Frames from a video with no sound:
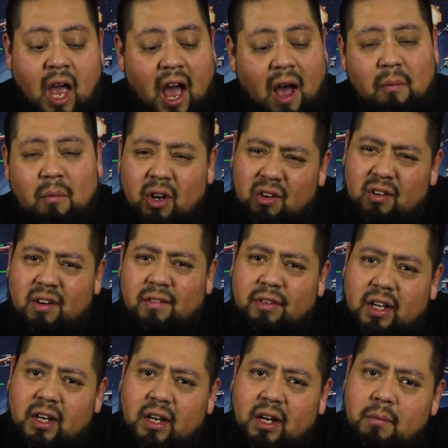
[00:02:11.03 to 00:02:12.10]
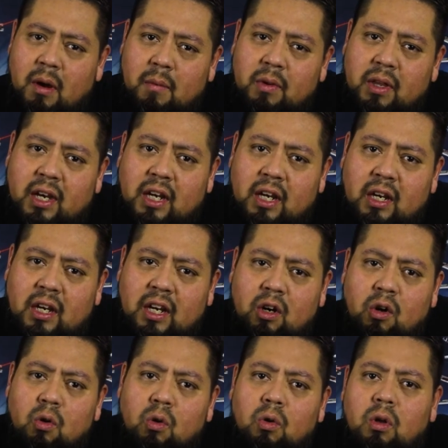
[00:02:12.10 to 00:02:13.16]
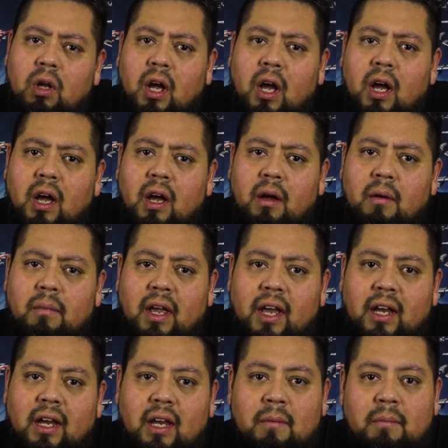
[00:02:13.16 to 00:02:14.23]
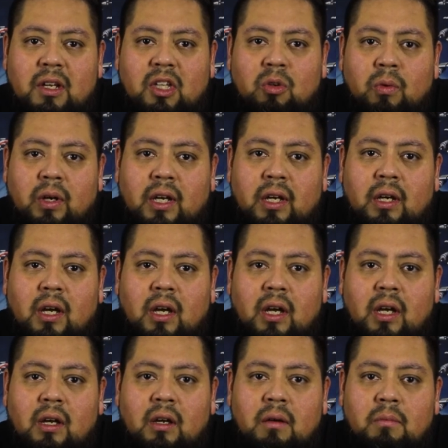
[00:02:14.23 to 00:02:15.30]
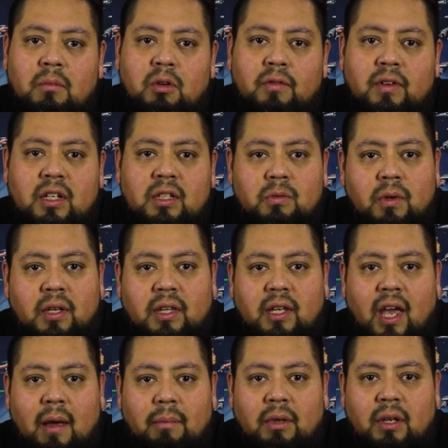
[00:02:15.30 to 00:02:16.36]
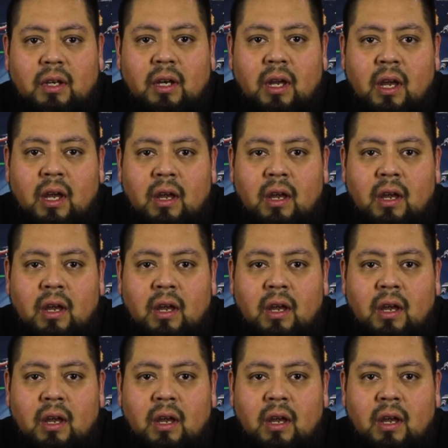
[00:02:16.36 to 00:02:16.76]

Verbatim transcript: I'm wondering if they're gonna come up with any any cool um, like in between uh, movies with Captain